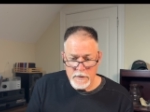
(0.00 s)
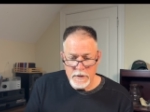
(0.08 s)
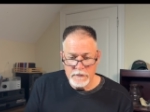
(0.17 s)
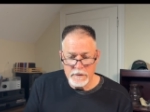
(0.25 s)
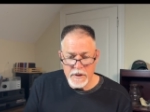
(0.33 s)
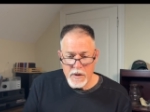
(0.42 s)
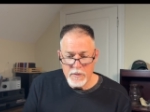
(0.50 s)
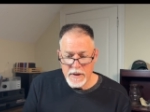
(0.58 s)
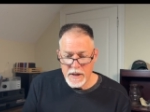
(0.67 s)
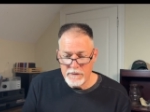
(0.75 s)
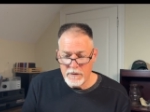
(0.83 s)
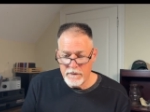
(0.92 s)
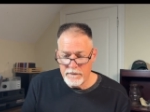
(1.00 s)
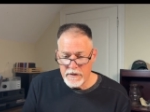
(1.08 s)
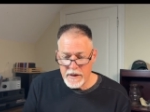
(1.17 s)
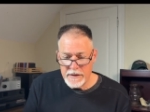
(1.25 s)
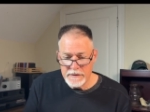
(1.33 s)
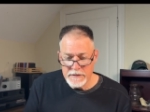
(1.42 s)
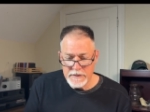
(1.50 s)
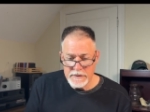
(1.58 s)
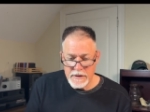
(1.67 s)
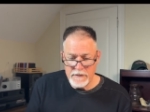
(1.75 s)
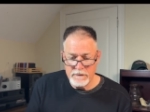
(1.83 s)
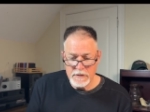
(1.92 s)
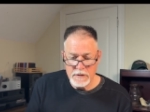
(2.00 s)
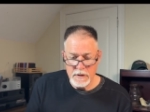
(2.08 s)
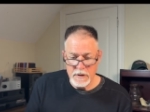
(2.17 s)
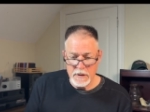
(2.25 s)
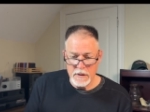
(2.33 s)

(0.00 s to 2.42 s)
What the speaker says: So now we have our flattened 7